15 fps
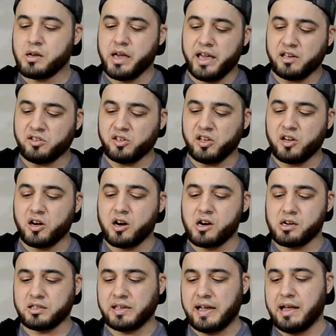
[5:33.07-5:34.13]

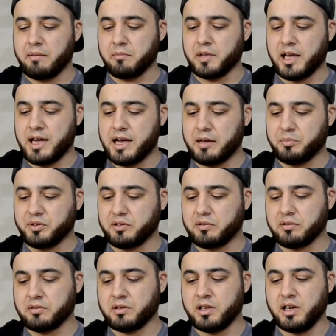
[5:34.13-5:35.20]
HDR,
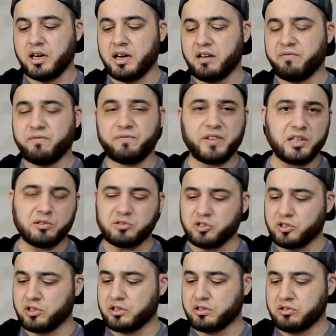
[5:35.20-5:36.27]
time-lapse,
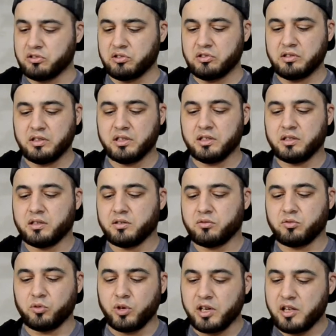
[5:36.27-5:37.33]
filters,
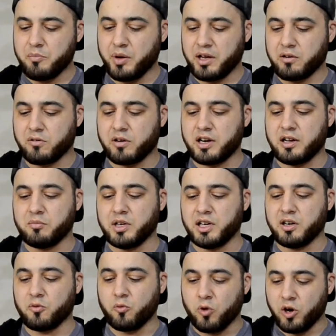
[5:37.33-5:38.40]
3D
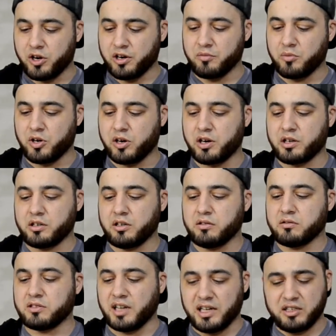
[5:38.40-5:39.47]
panorama,
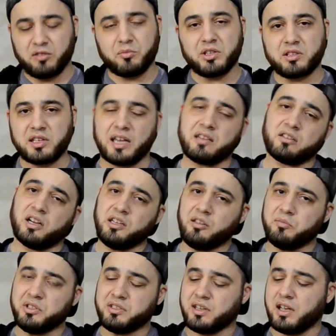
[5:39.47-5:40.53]
watermark, document scan.
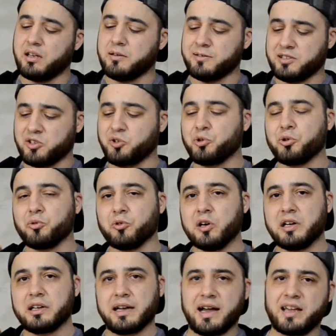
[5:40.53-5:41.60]
Document scan is a cool
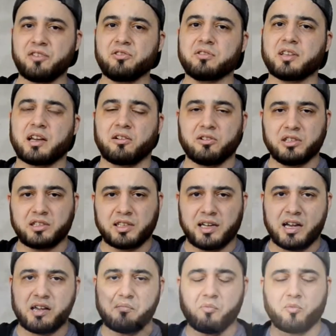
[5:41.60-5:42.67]
one. I use that all the
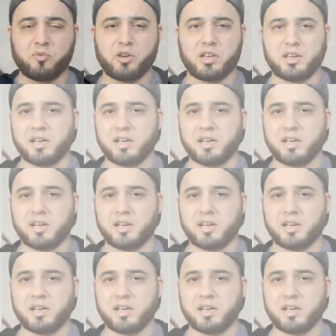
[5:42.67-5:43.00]
time when